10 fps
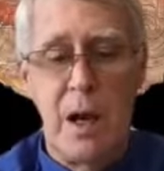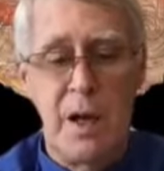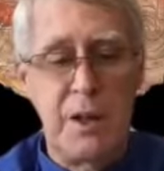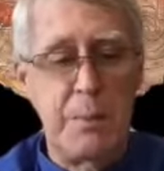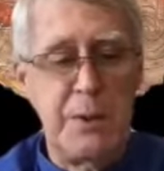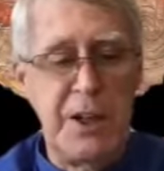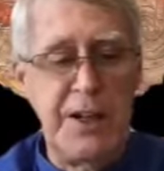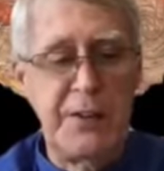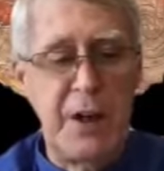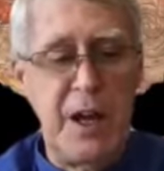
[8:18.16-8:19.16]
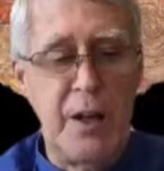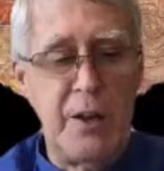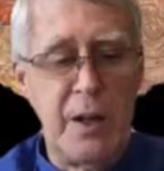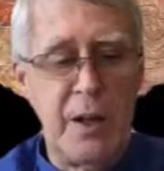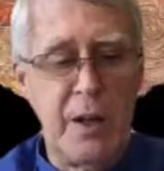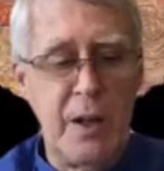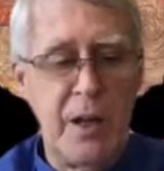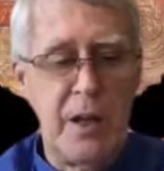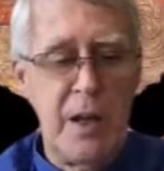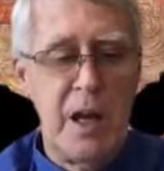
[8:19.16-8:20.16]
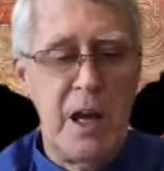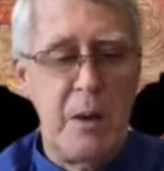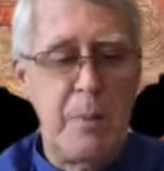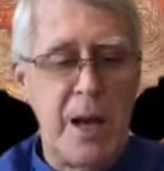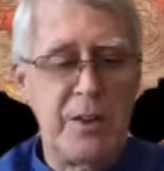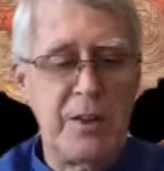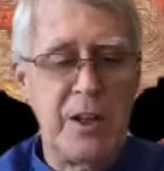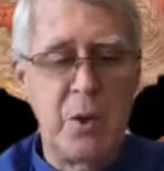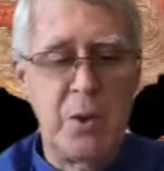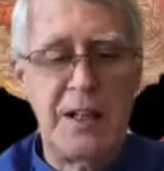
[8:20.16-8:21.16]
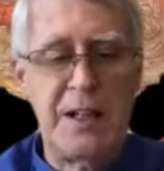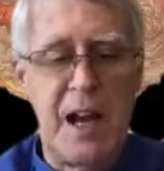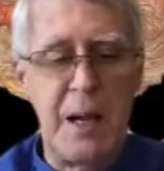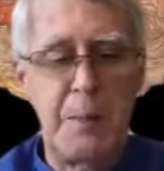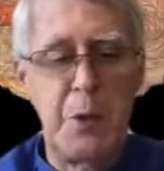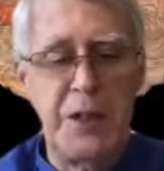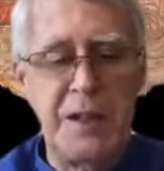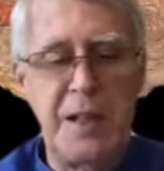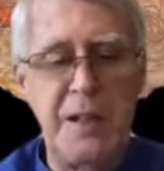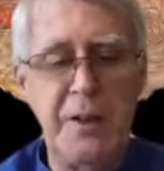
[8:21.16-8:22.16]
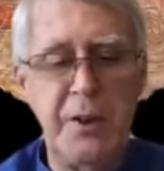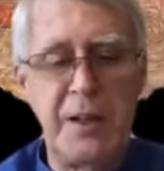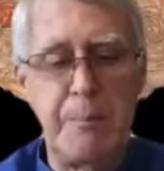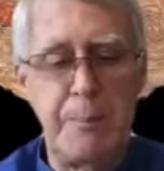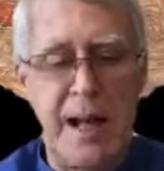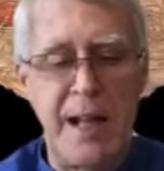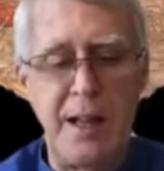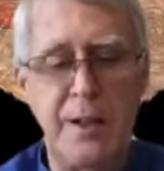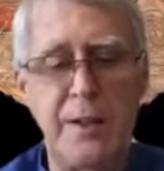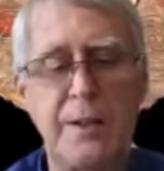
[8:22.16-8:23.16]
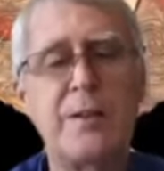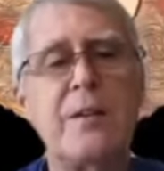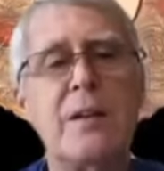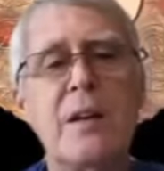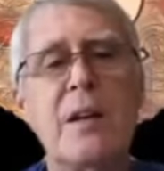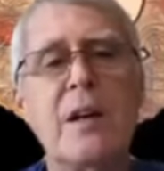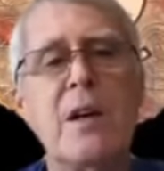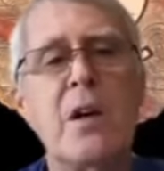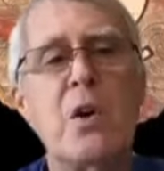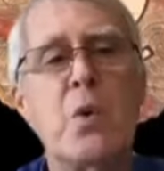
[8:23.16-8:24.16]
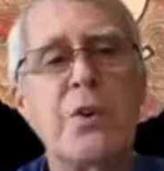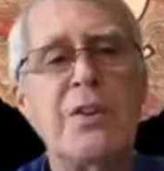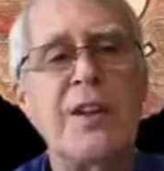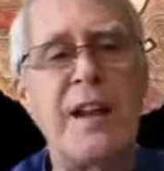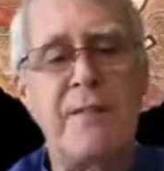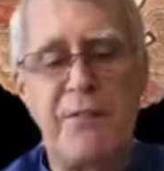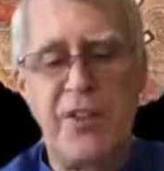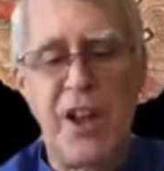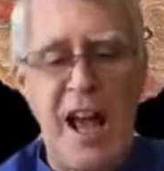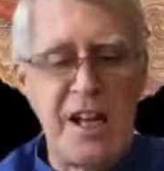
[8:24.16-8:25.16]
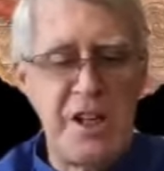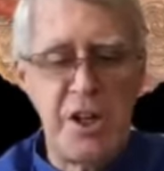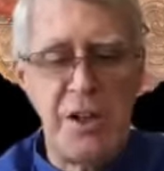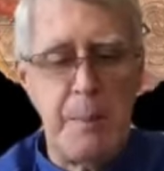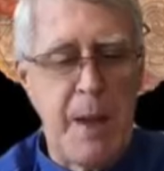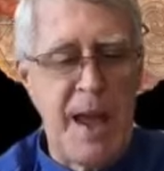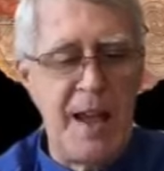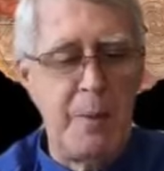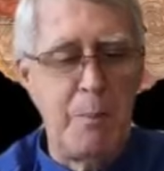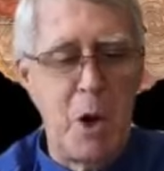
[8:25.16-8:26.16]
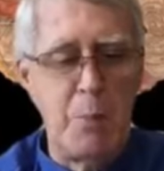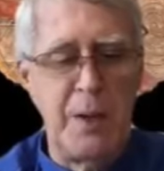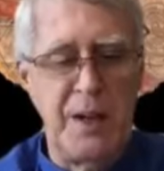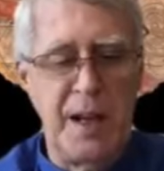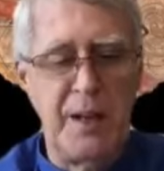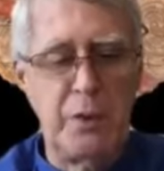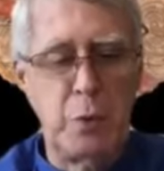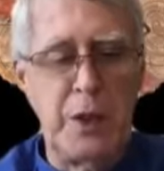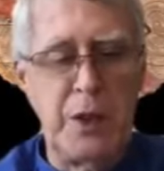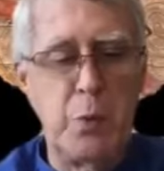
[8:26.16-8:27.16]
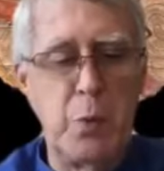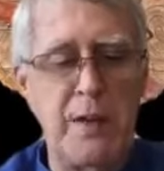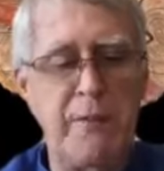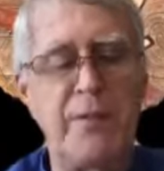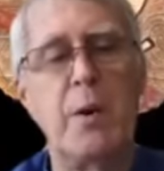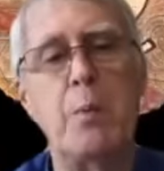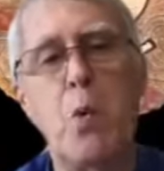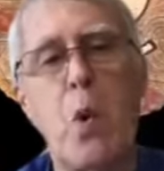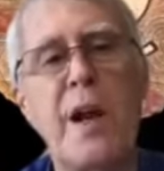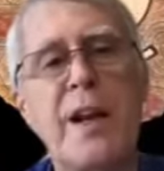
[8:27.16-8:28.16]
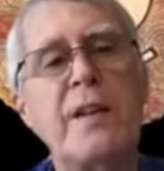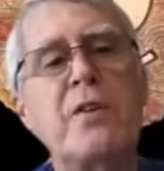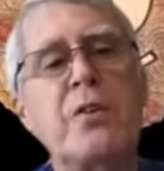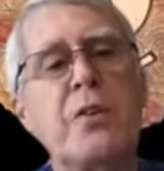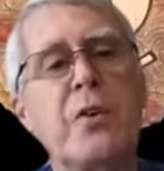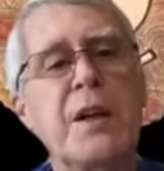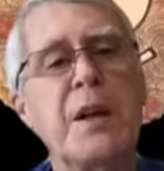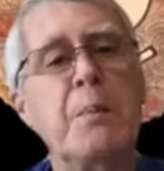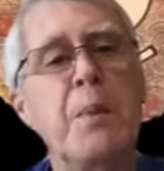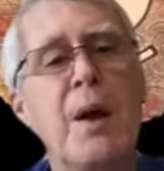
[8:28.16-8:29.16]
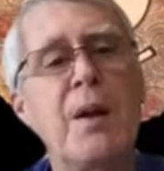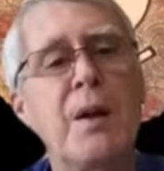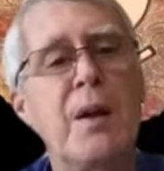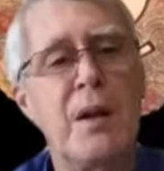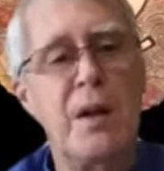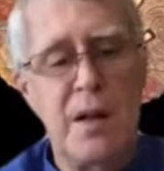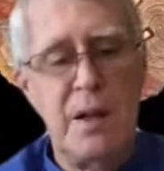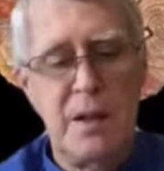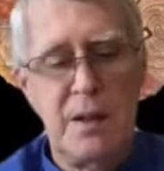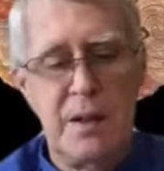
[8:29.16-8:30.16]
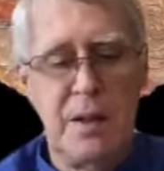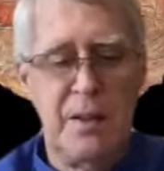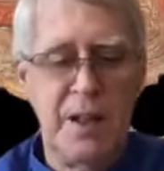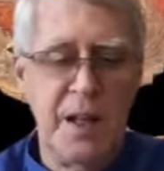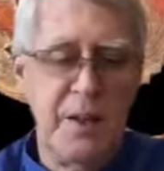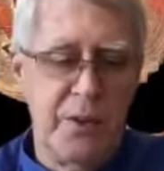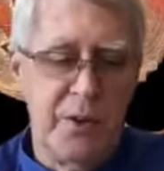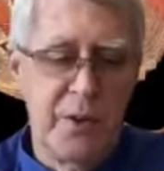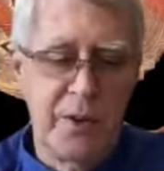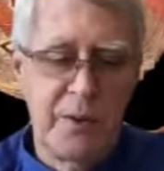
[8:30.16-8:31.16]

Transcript: On the playground, about the only time we teetered in balance was that flash in the pan moment as we went from one extreme to the other.